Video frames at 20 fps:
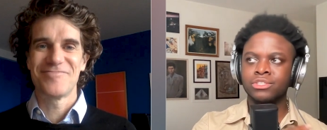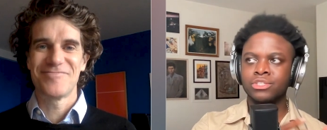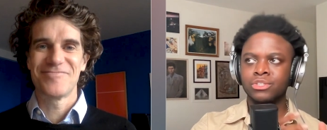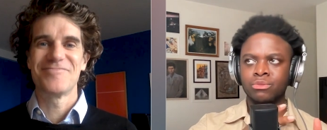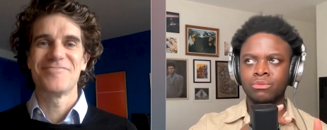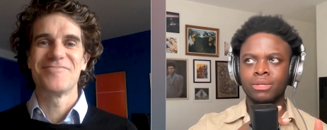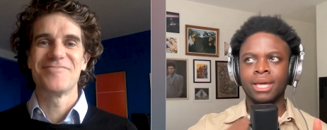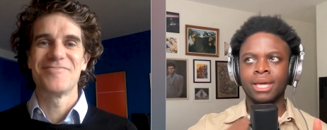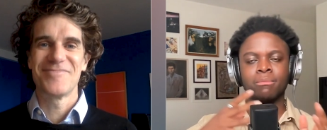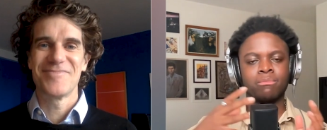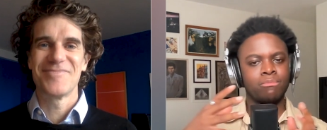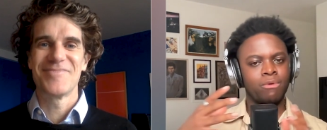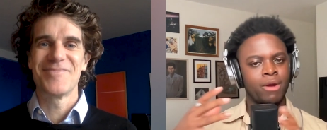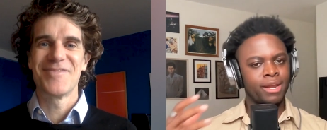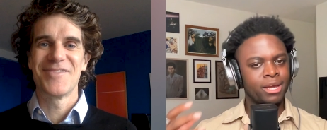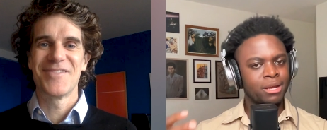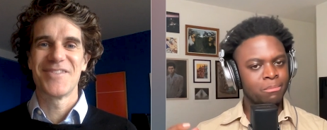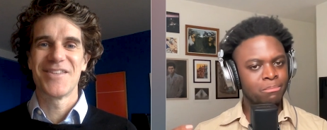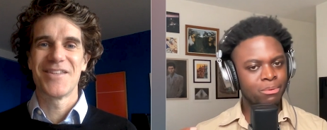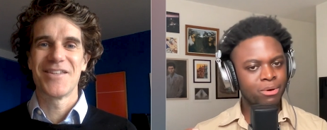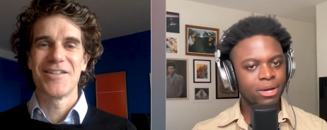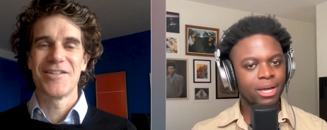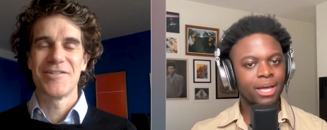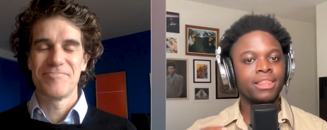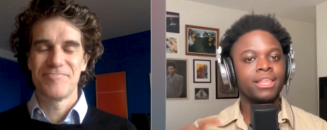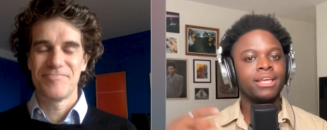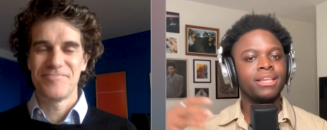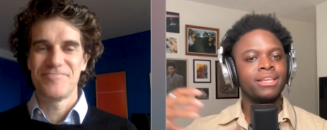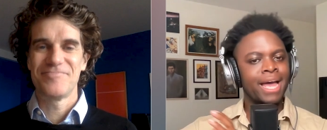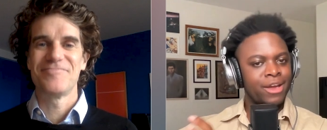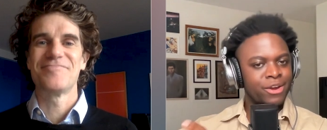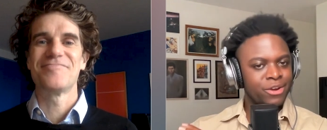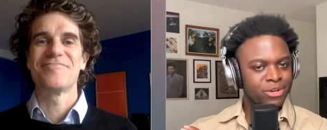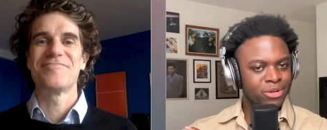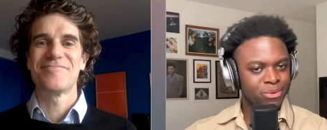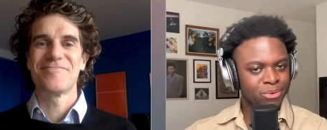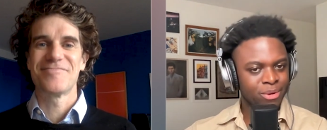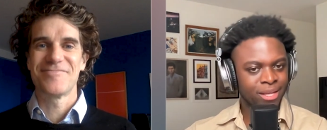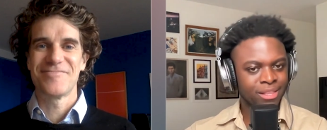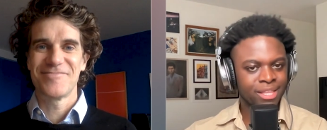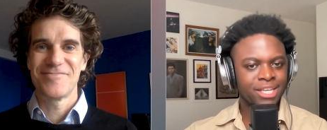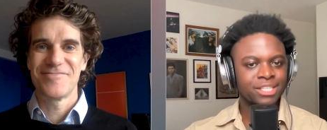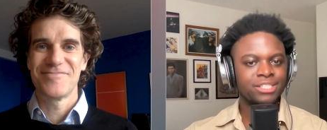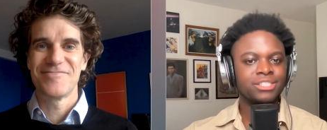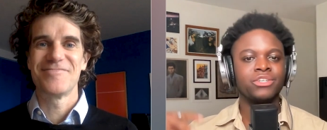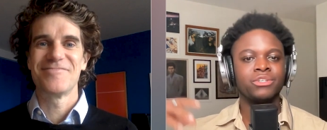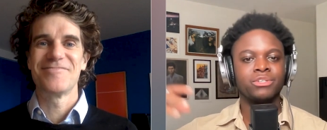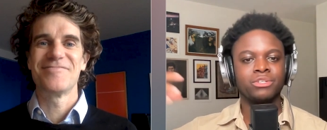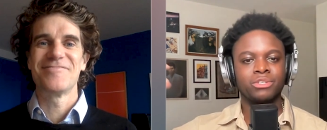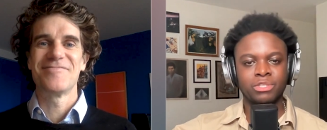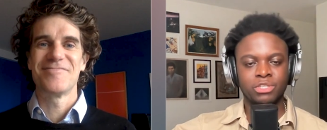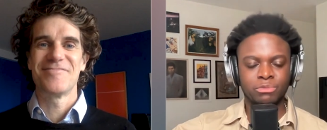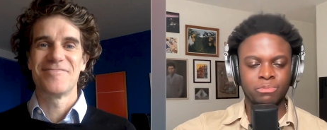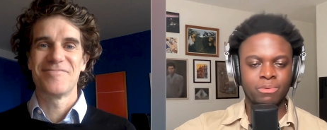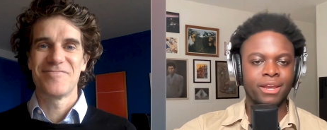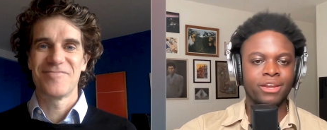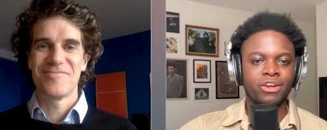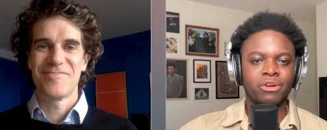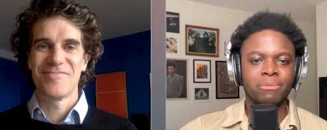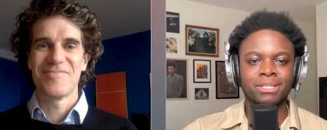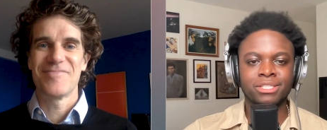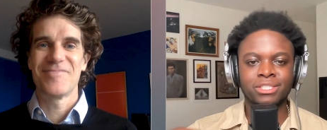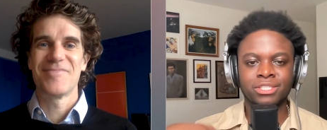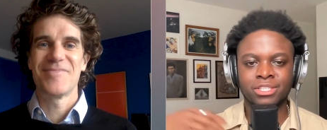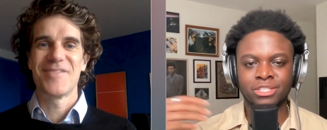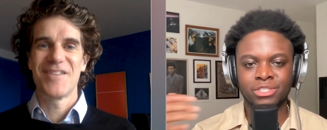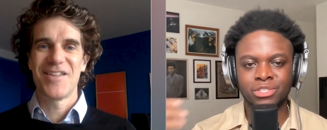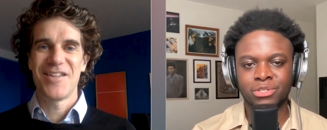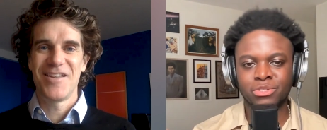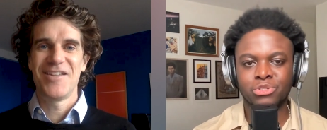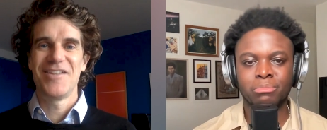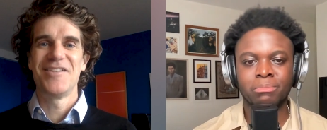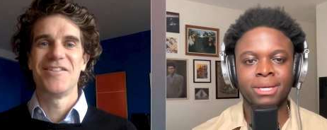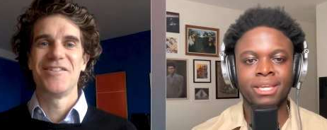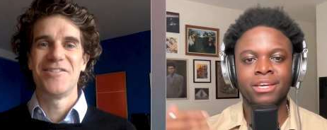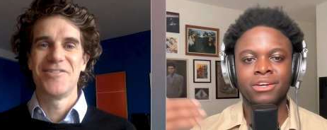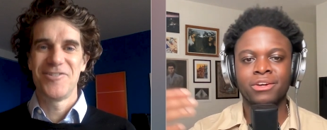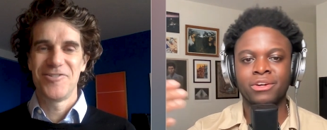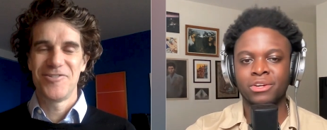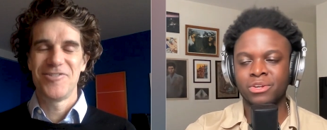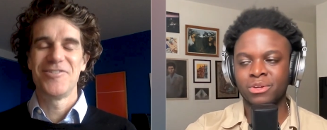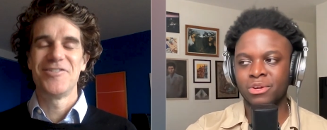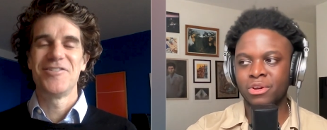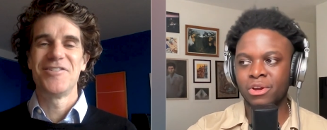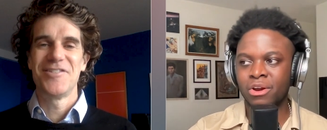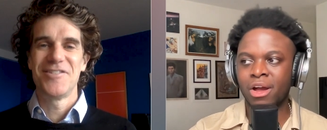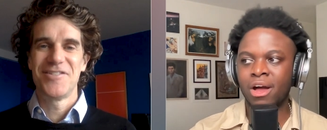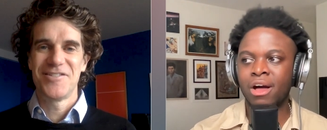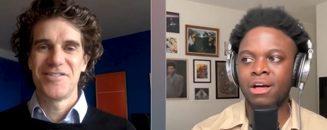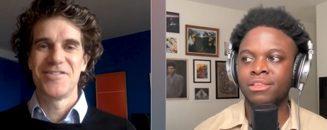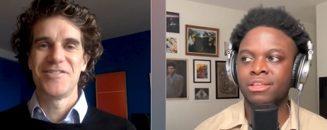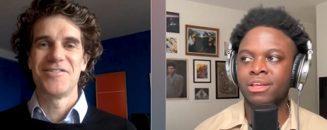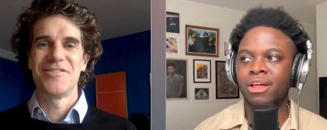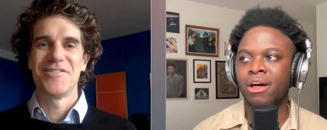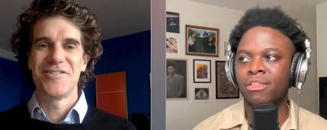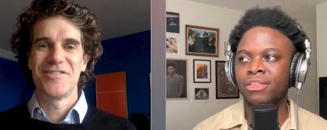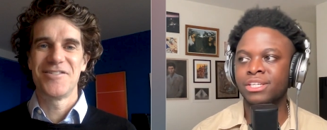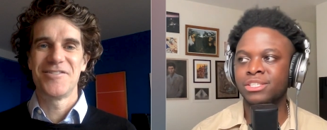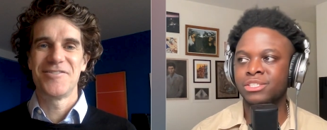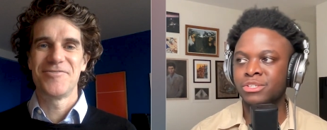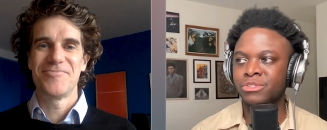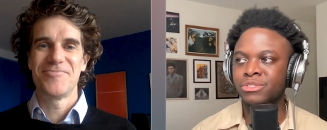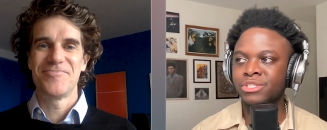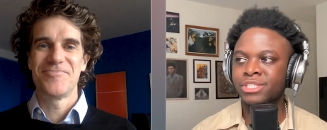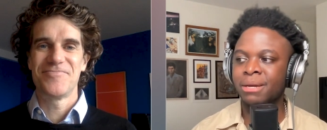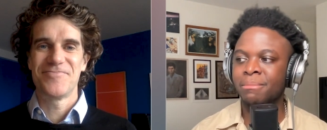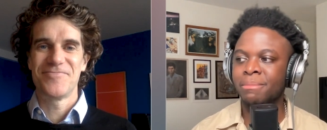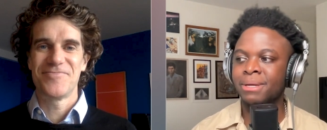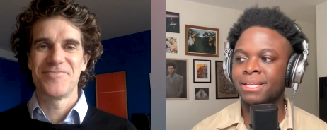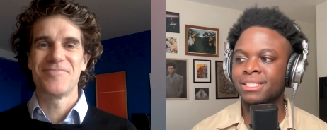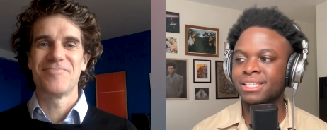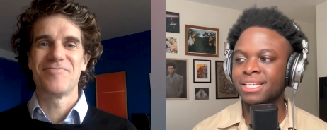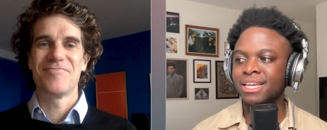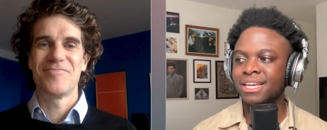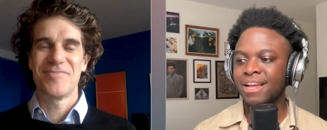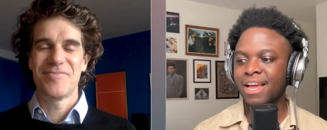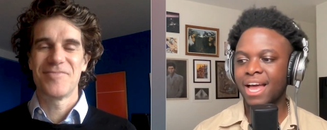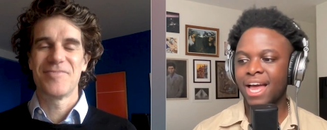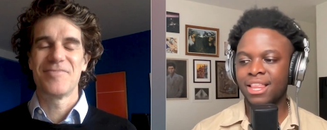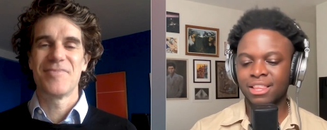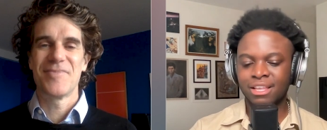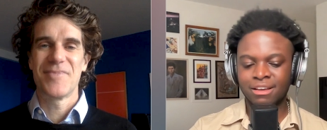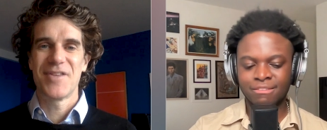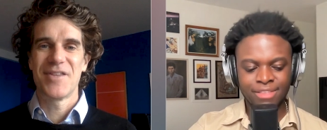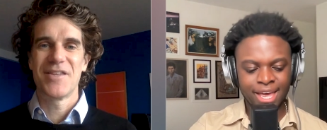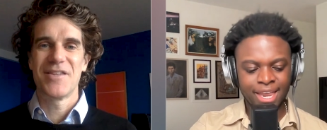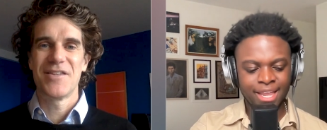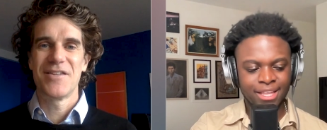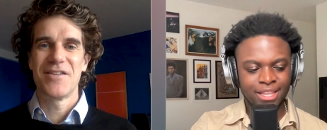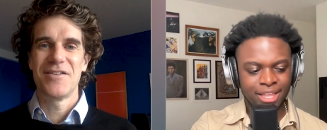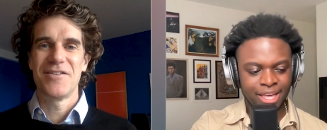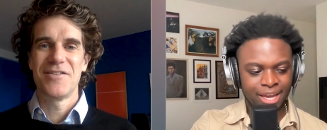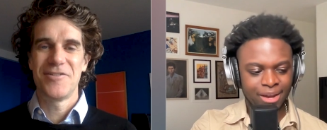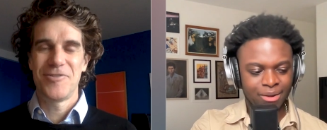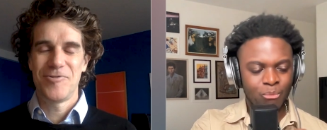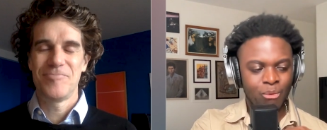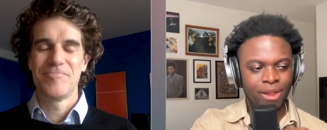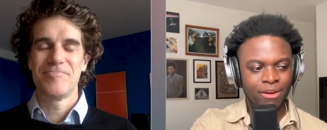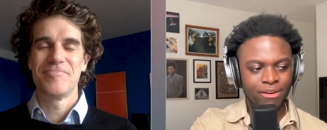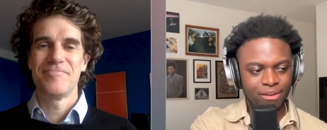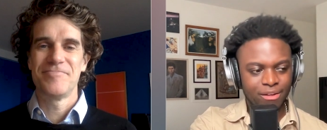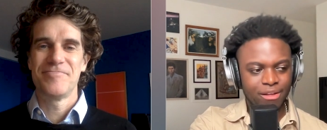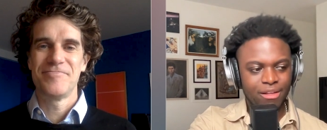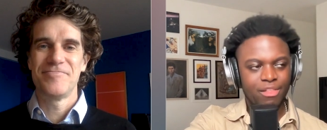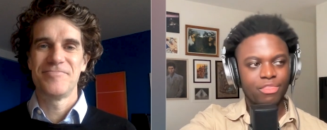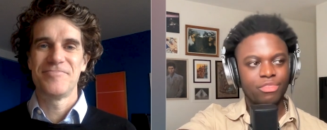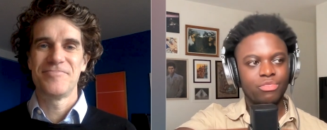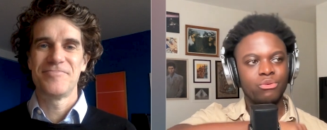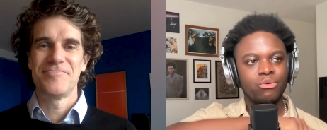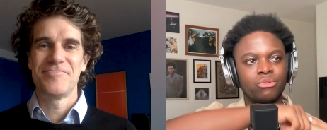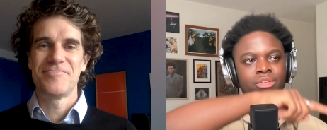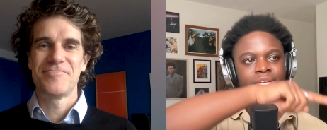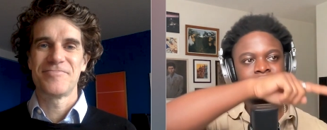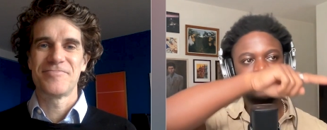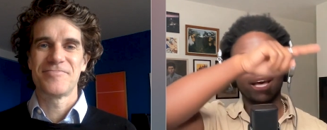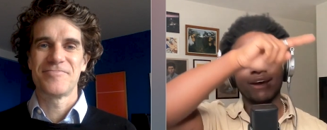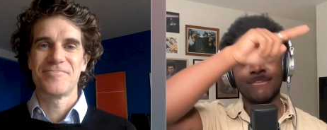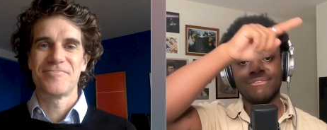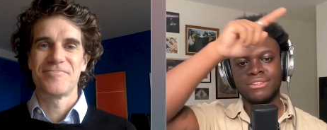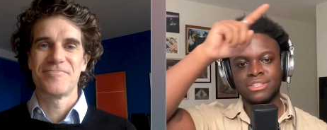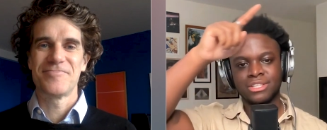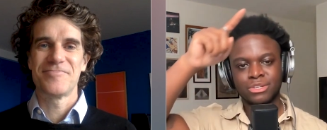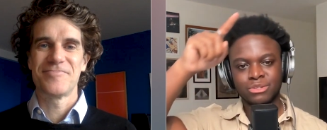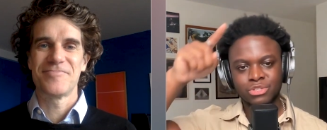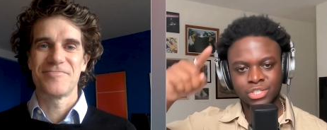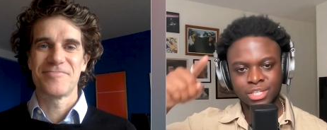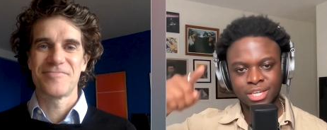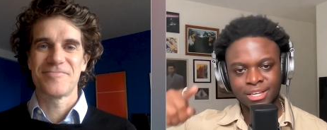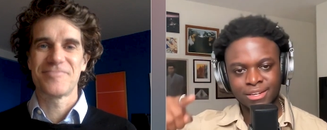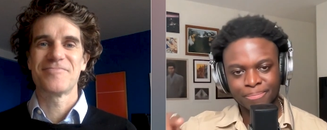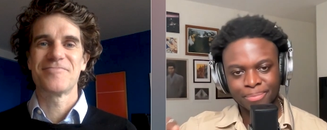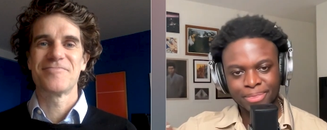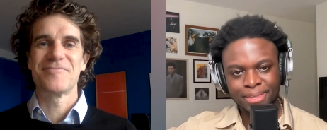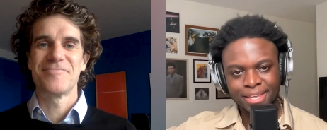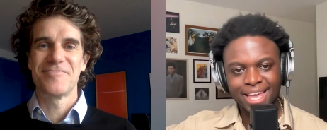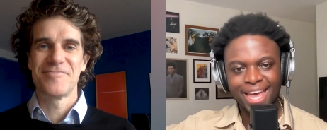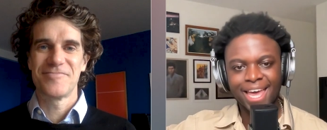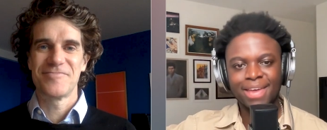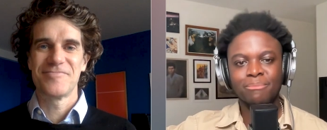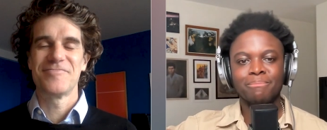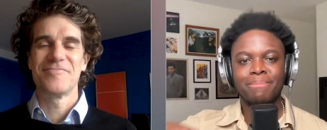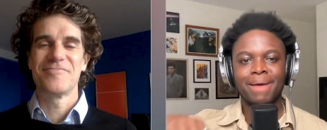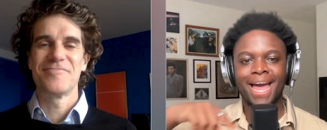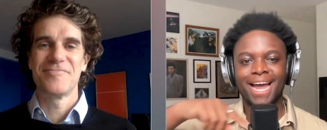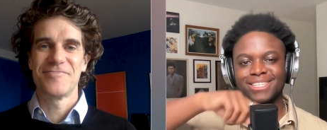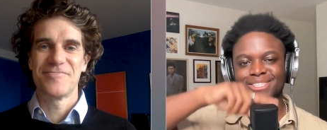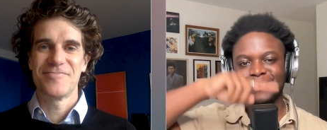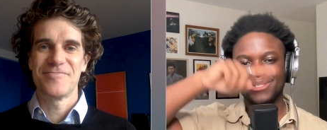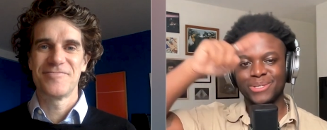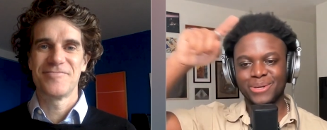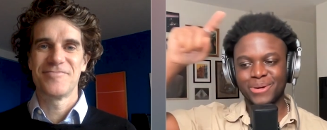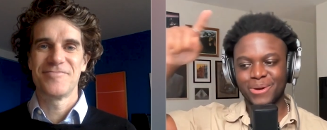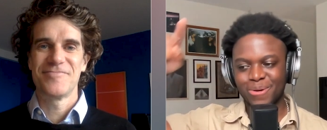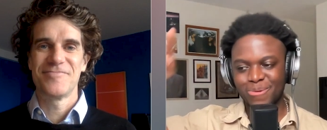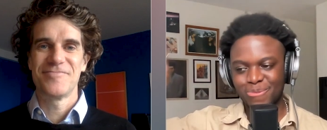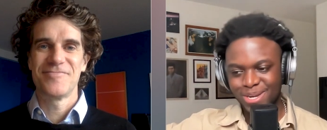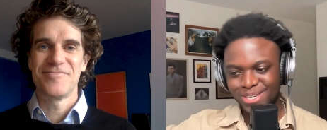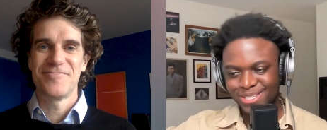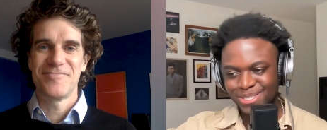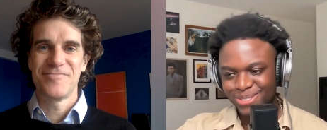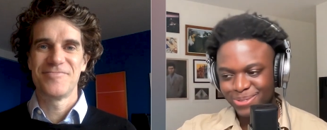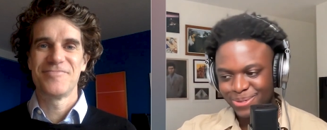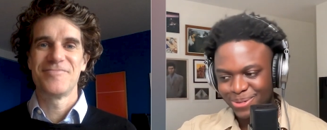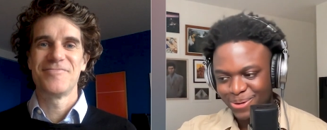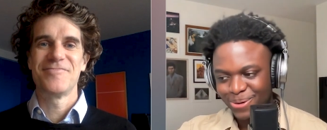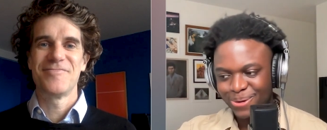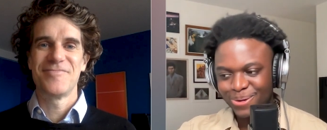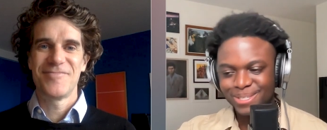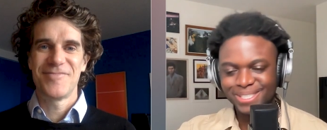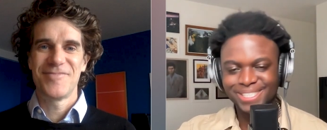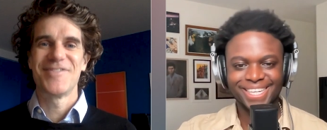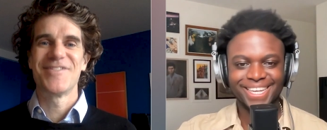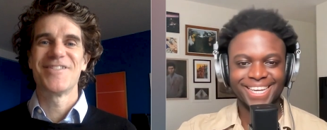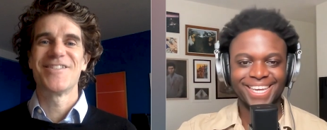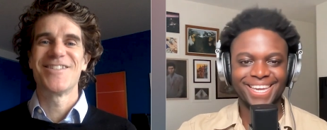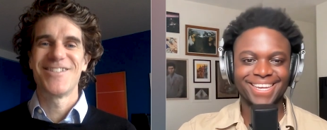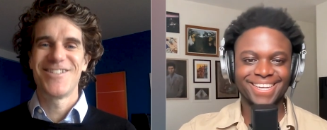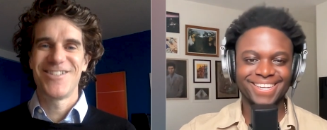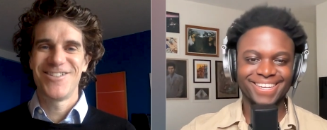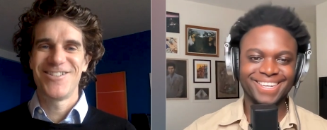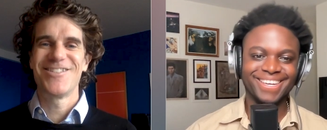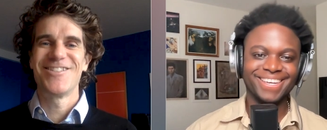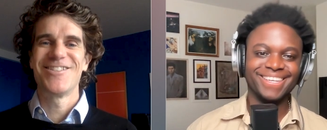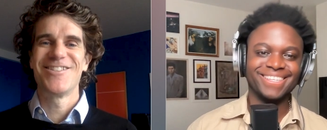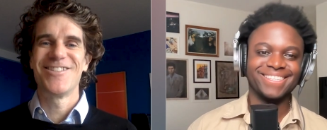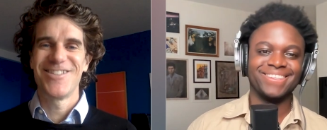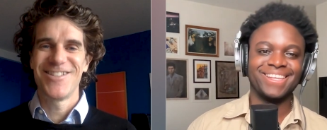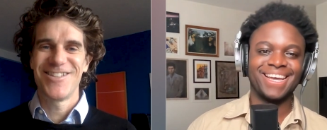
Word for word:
Speaker 1: to like writing a book, and then now you're doing this. You're, you're spreading your message on social media. You're, you're on all these news segments. I love that it like went through this evolution and back to your original goal as a kid. So